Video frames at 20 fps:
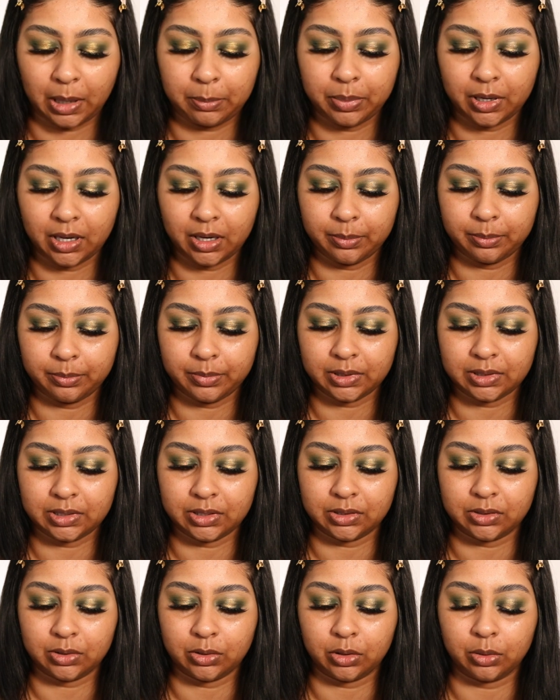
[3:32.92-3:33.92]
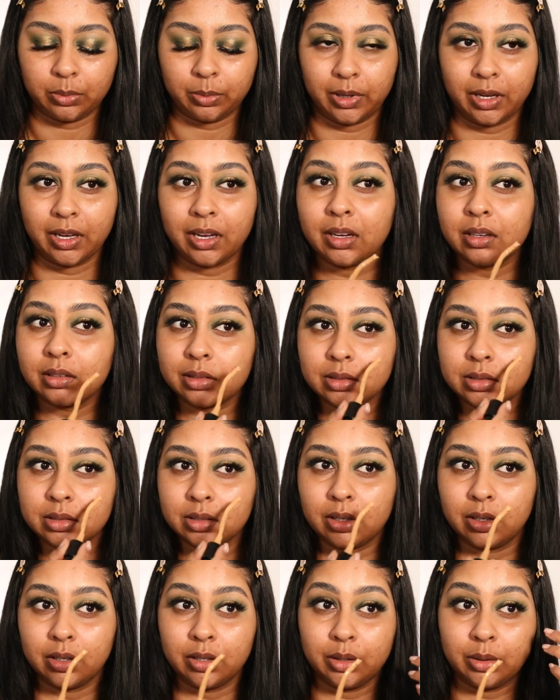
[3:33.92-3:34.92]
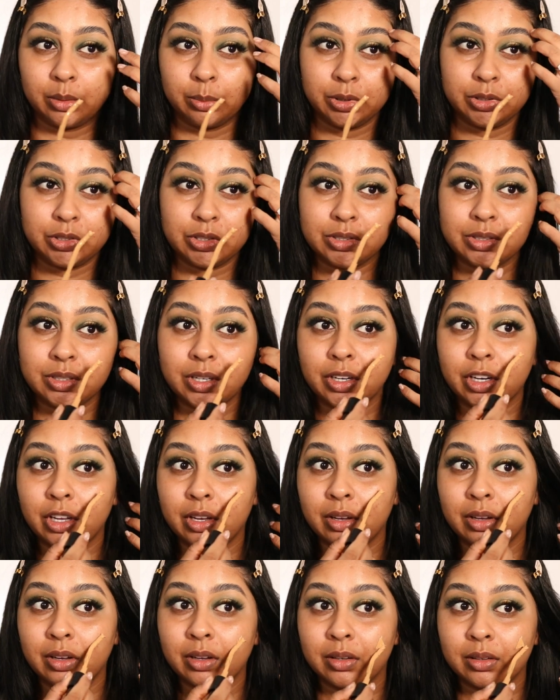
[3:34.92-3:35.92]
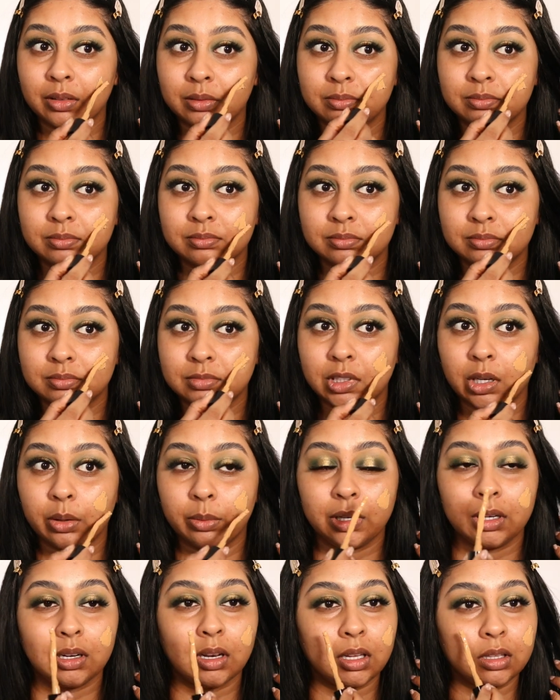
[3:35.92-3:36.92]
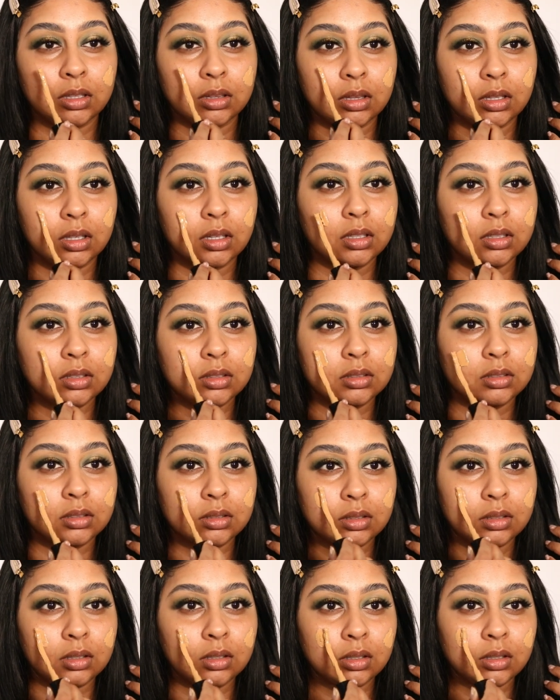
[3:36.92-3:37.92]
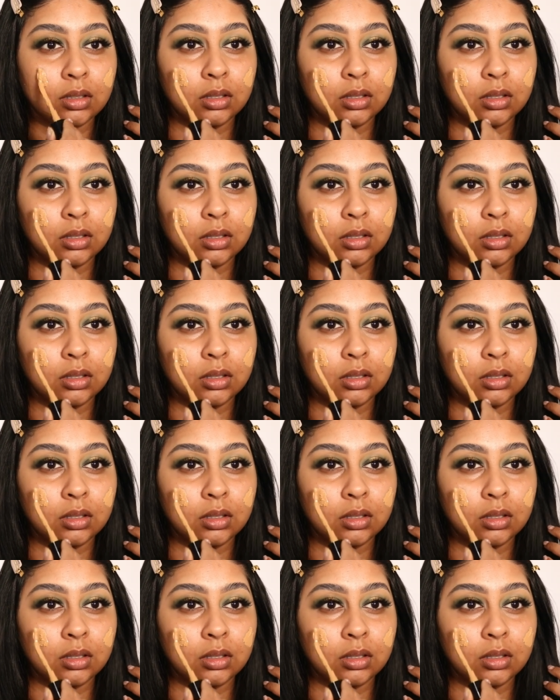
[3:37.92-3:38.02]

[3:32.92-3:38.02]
My pump does not work, so we're just gonna go in like this.